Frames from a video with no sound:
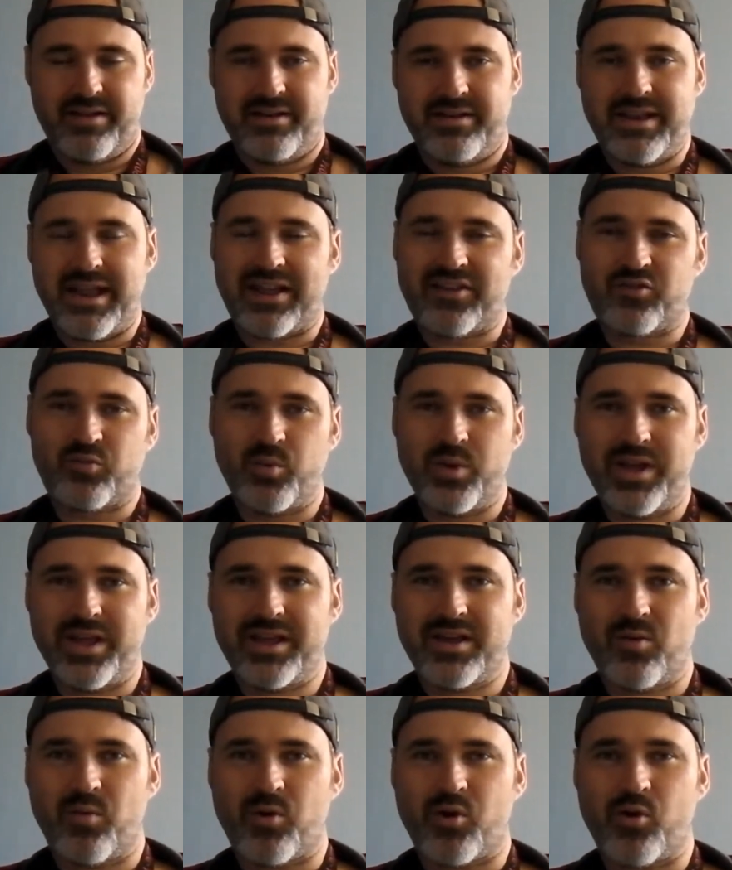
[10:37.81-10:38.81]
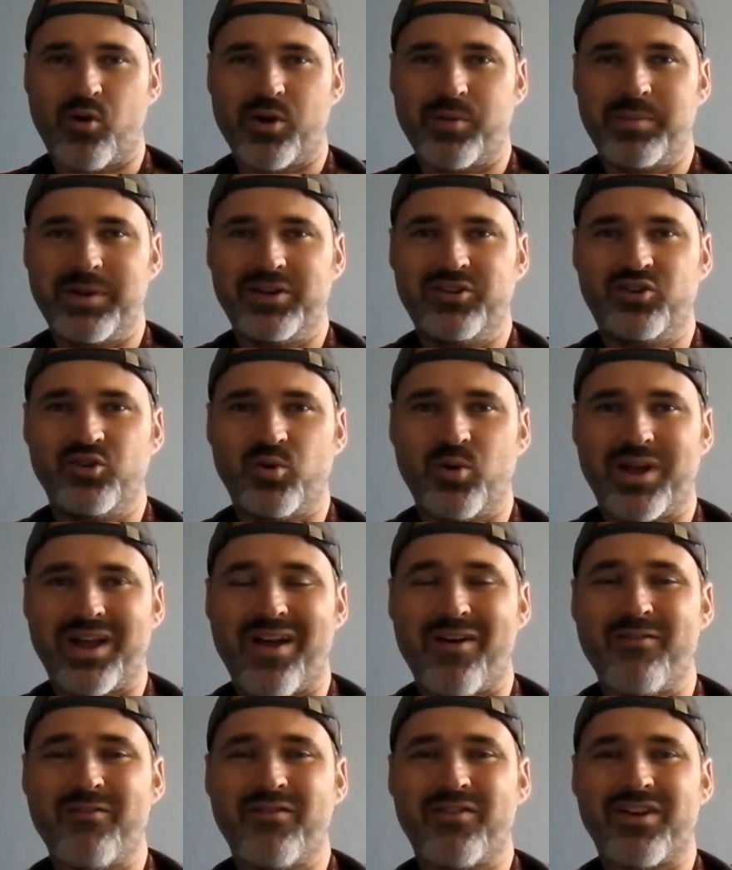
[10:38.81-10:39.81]
Next week, we're going to be doing
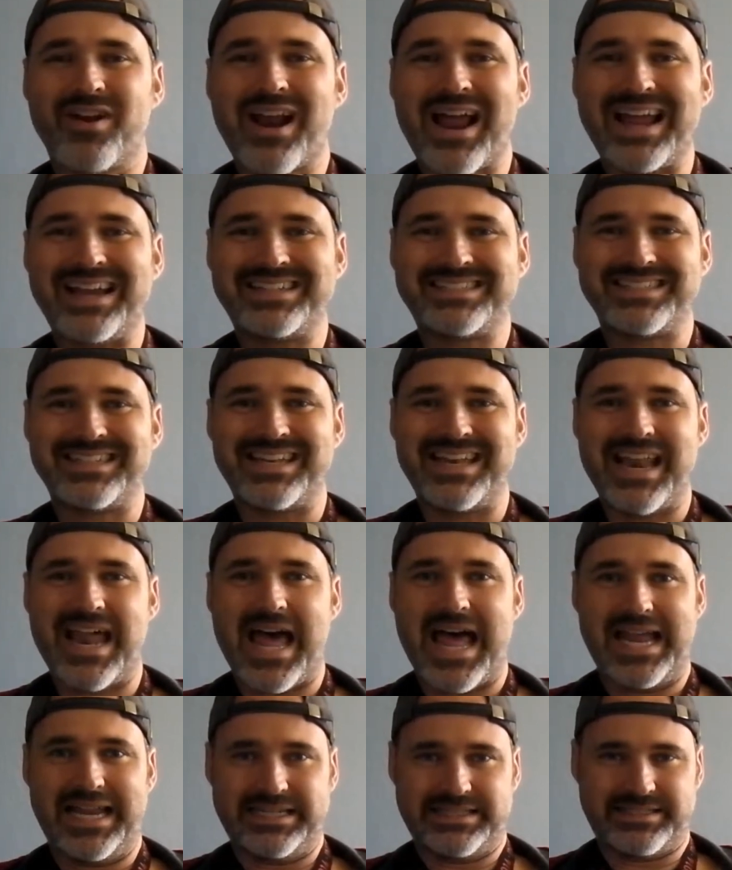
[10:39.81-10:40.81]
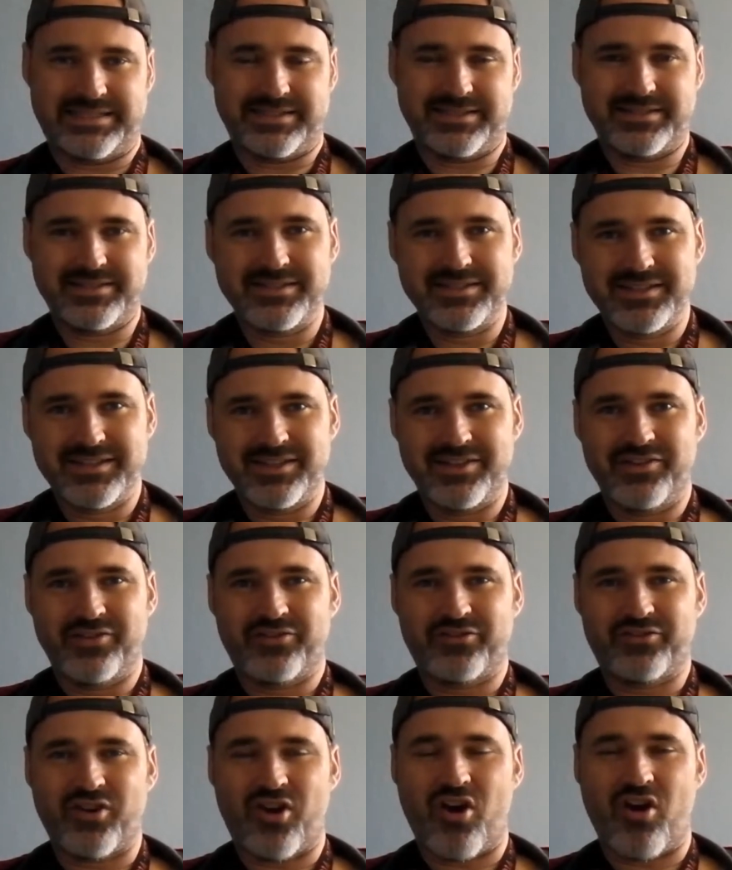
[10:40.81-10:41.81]
Fright Night,
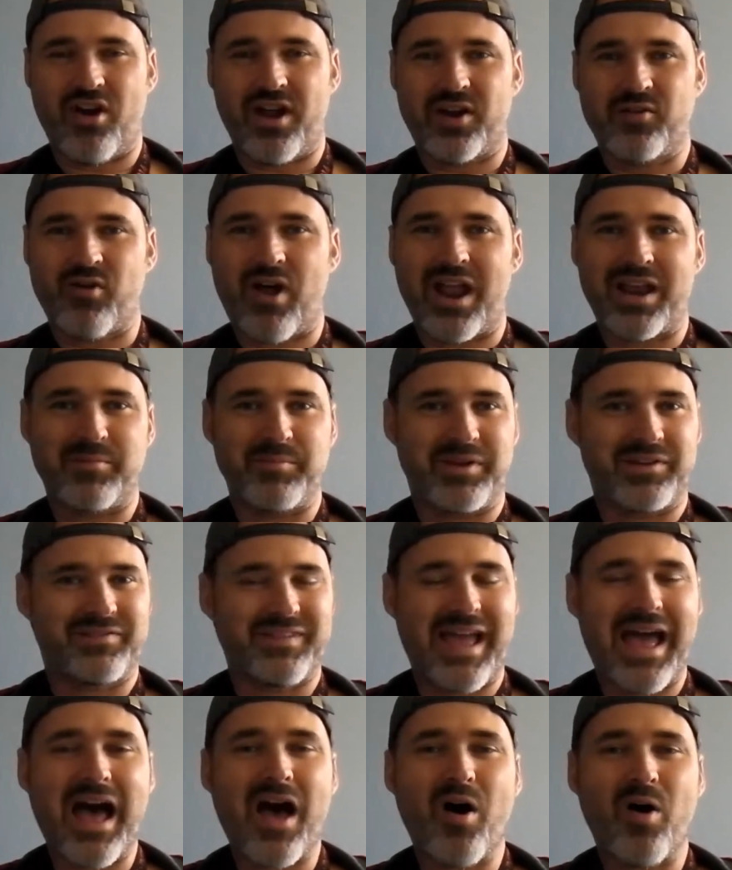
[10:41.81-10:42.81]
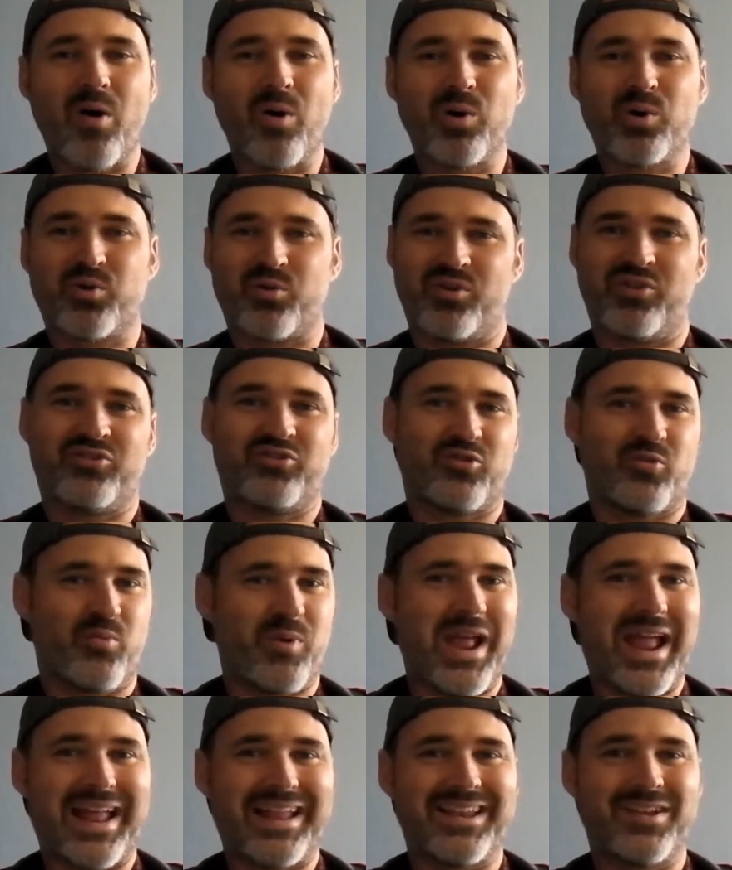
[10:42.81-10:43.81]
starring Roddy McDowall, Chris
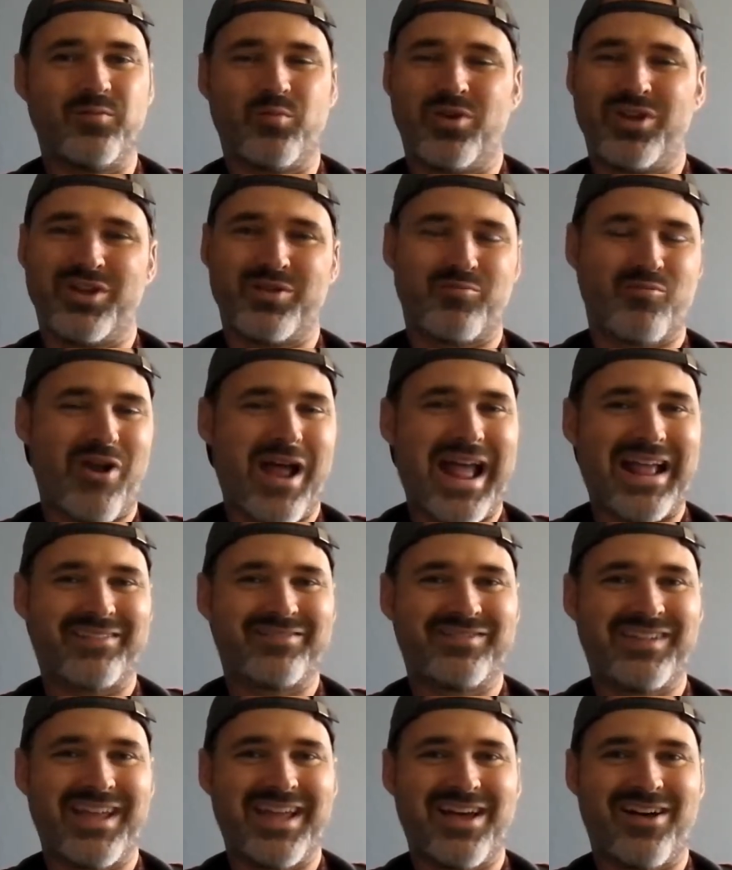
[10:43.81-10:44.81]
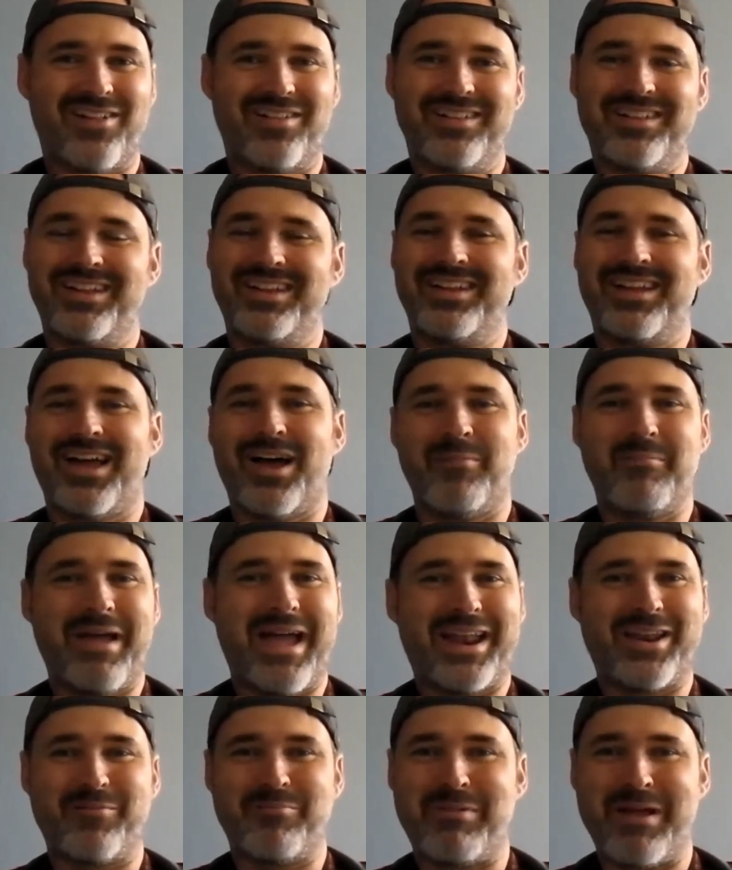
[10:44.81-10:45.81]
Sarandon, William Ragsdale,
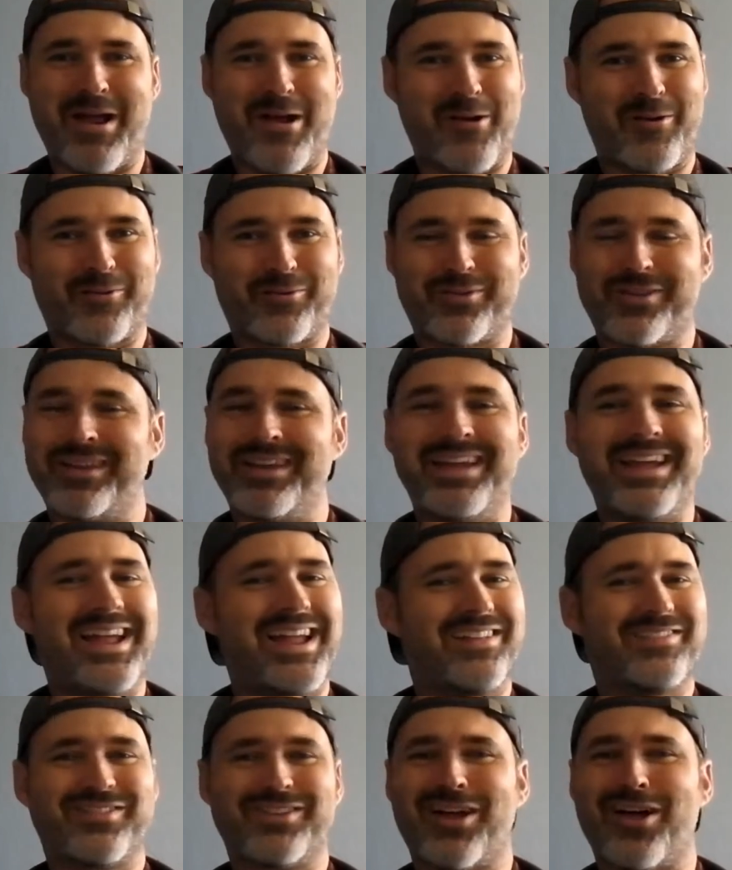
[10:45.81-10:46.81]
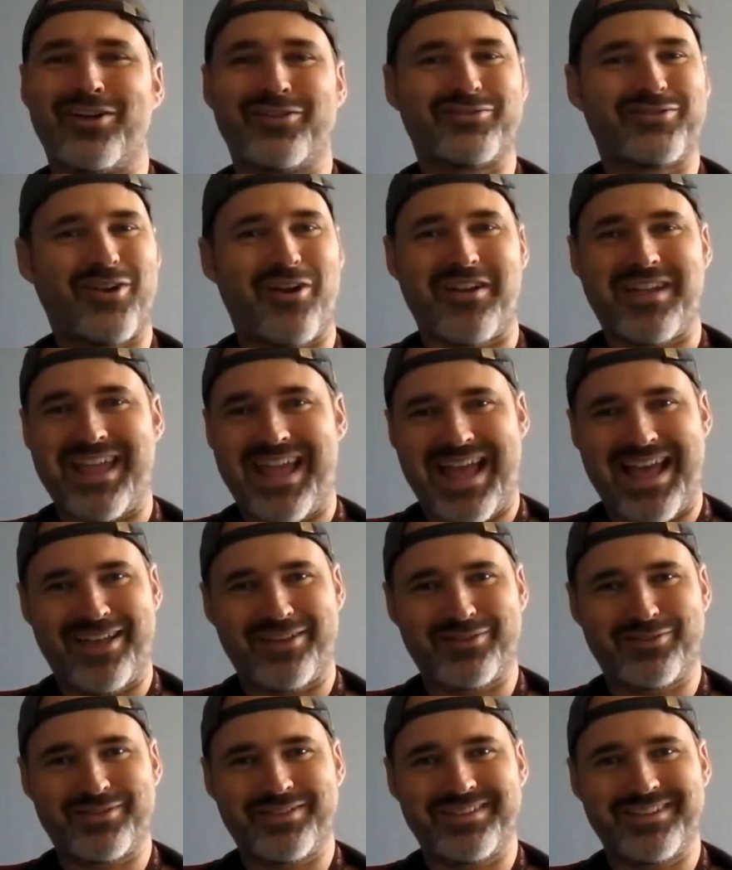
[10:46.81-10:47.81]
Amanda Bears. It's an all-star
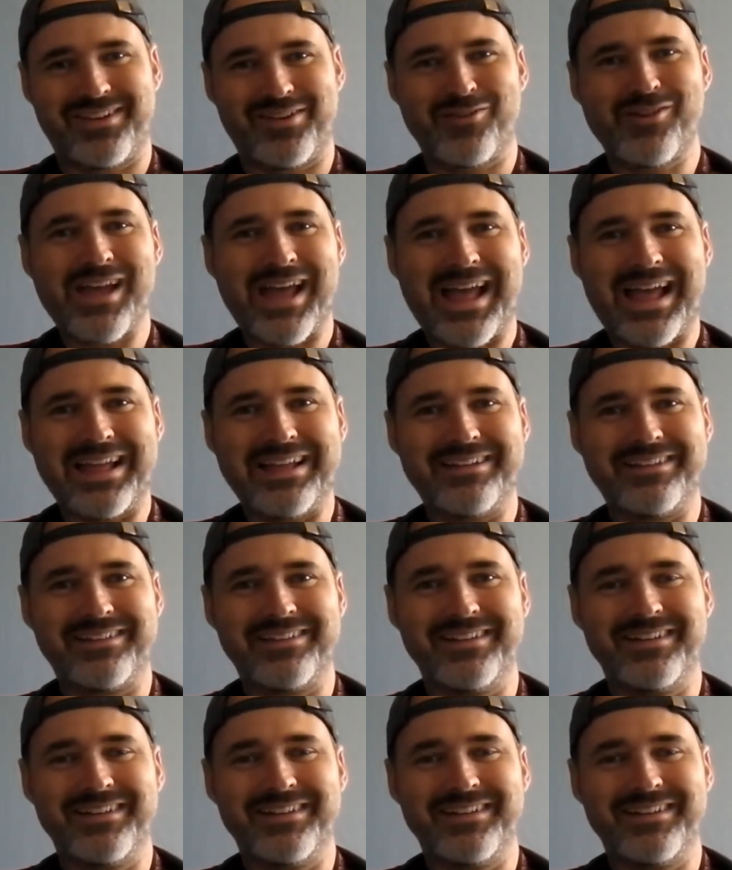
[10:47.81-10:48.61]
cast, okay?